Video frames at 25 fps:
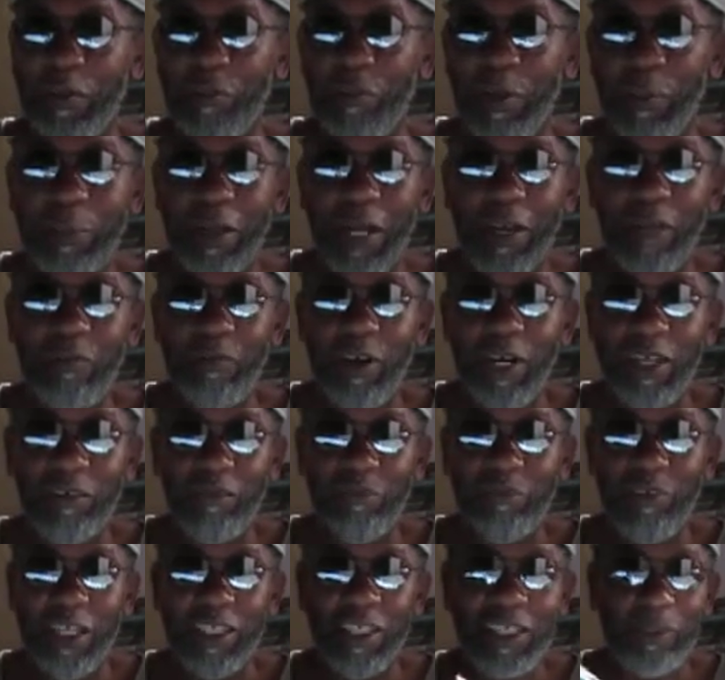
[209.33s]
my man
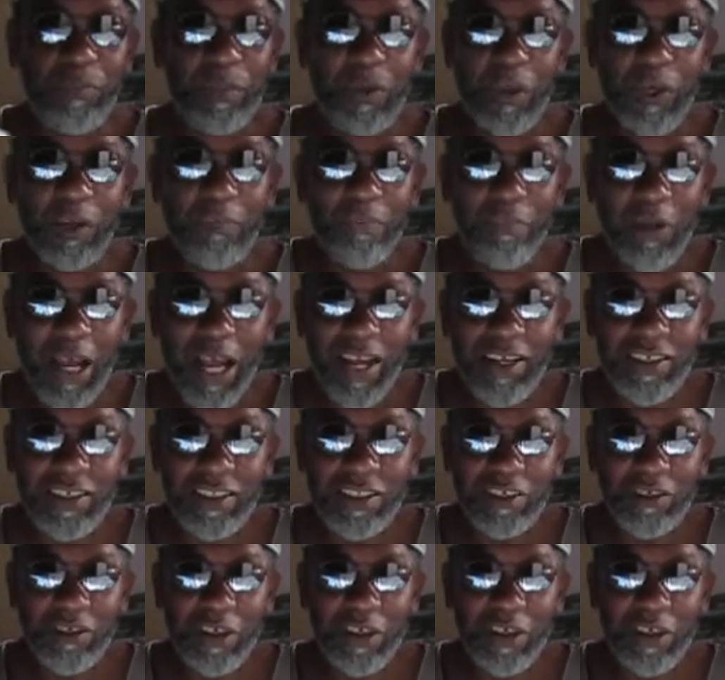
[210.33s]
Red Spirit Mask,